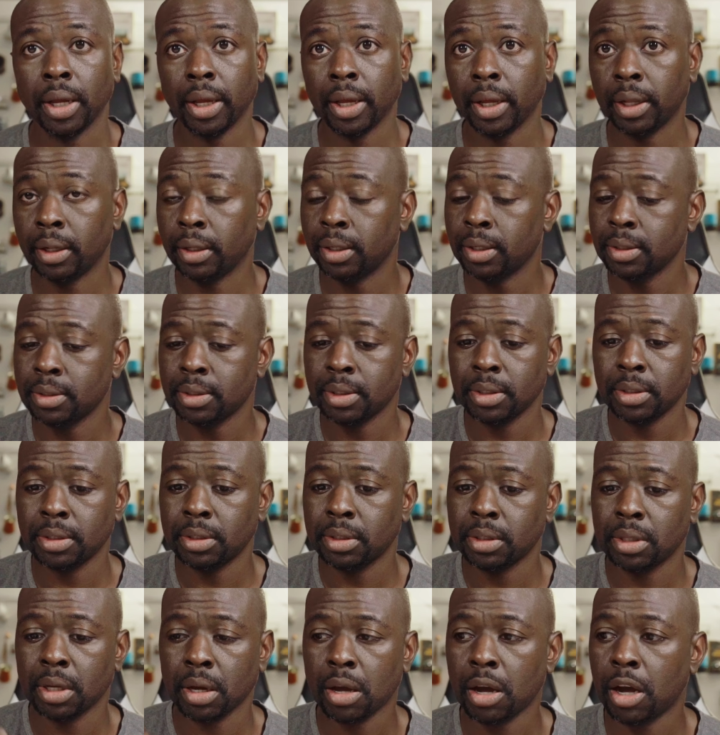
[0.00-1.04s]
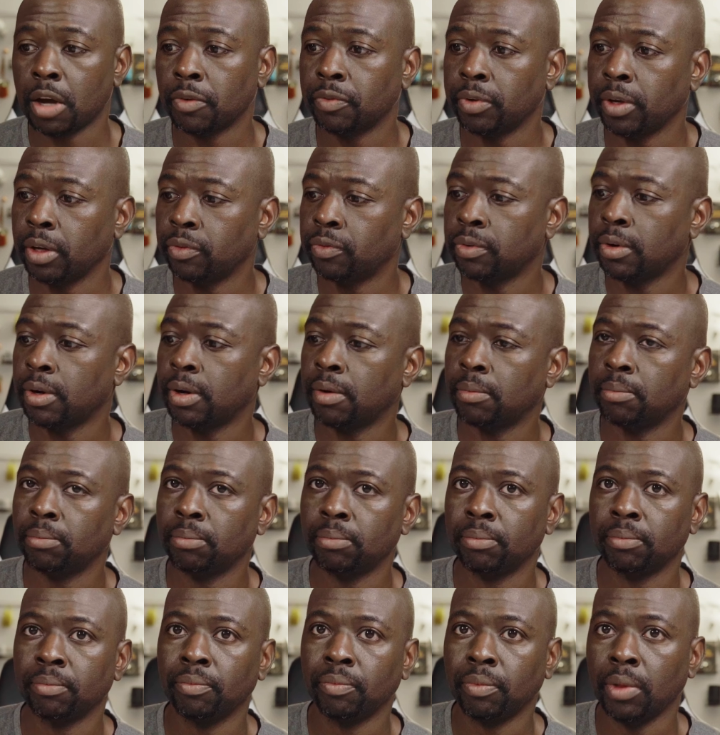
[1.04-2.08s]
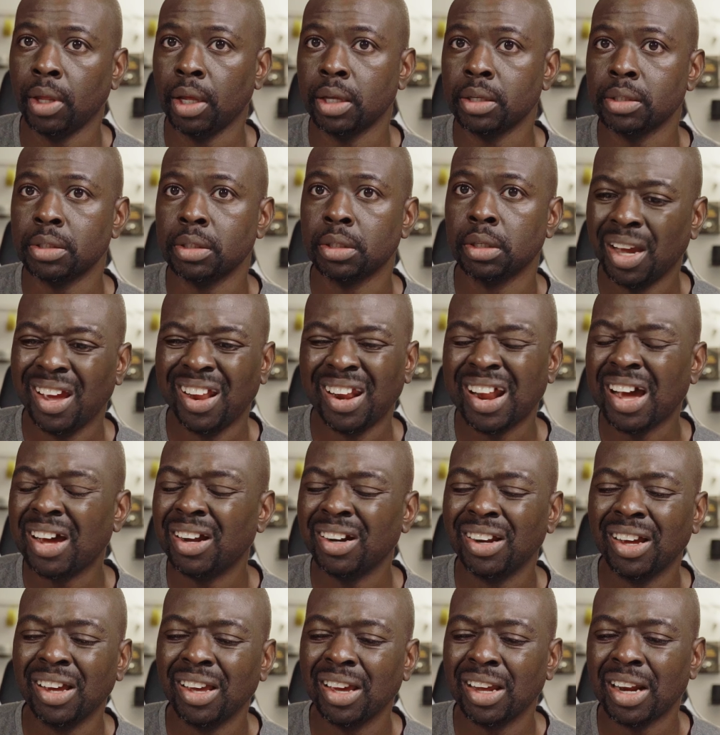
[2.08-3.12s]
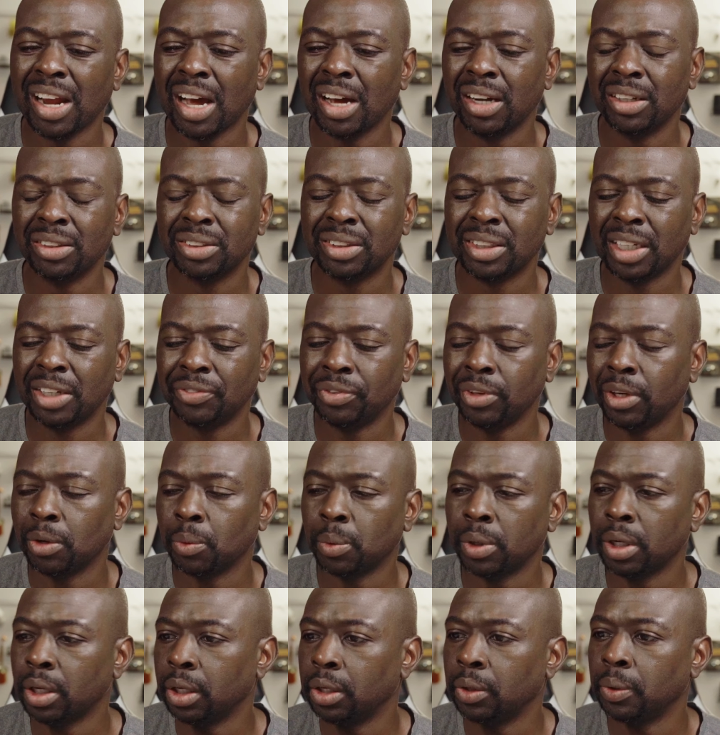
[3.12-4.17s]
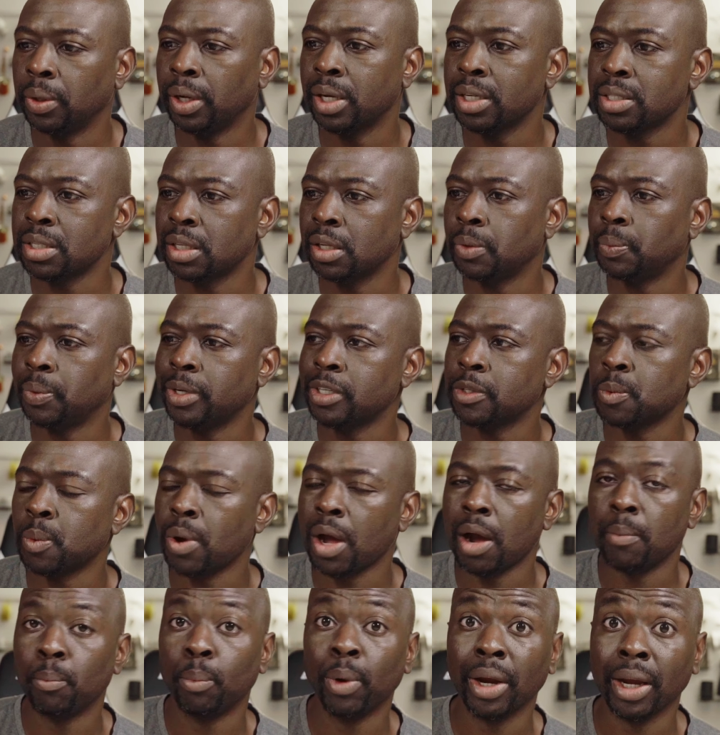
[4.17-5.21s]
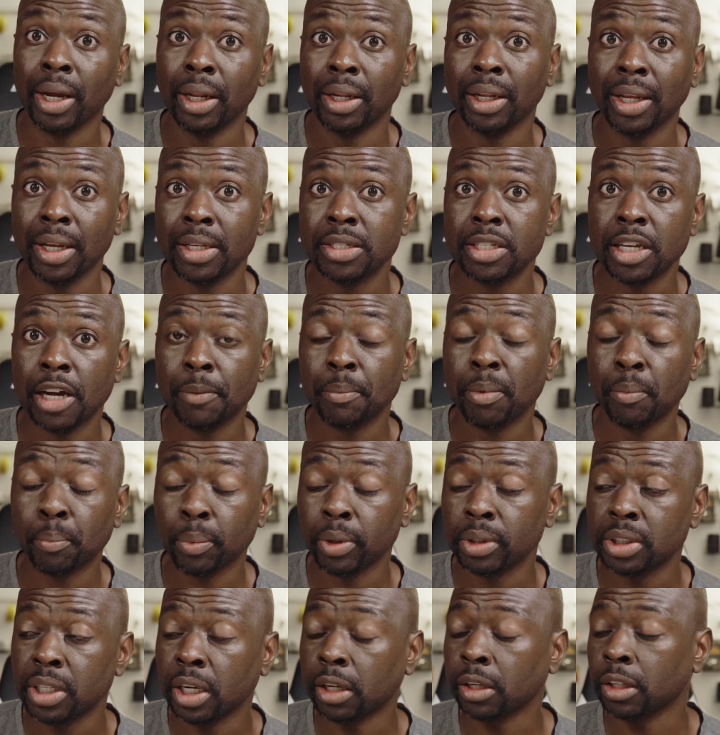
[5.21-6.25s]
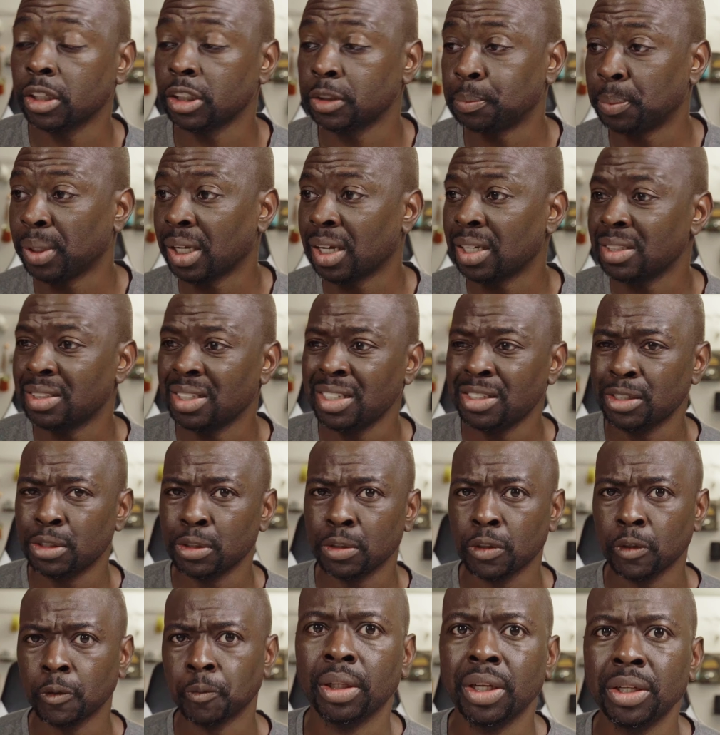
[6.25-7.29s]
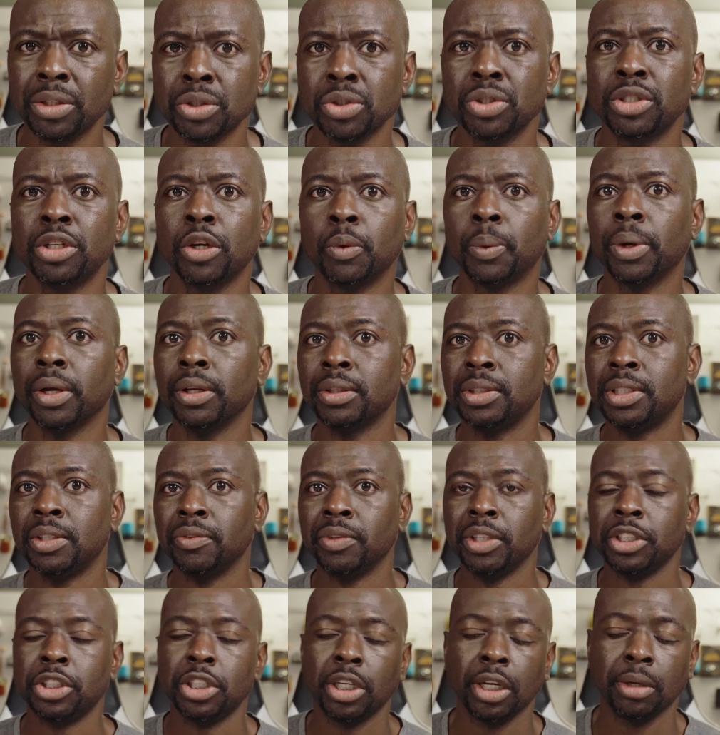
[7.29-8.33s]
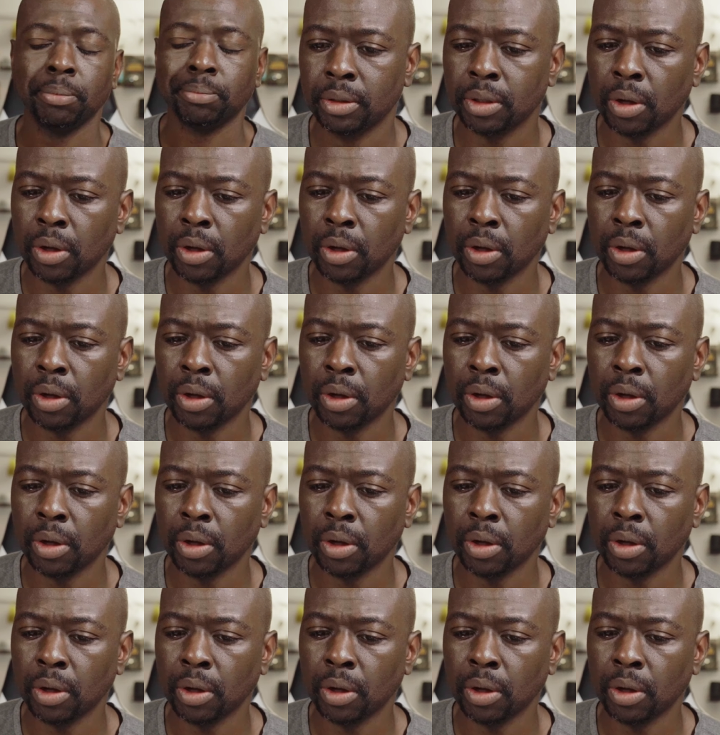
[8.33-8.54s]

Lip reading: And this is the coffee from this. And again, I understand if you don't want to do this. And the reason why I'm bringing these up in particular is because these are still relatively cheap.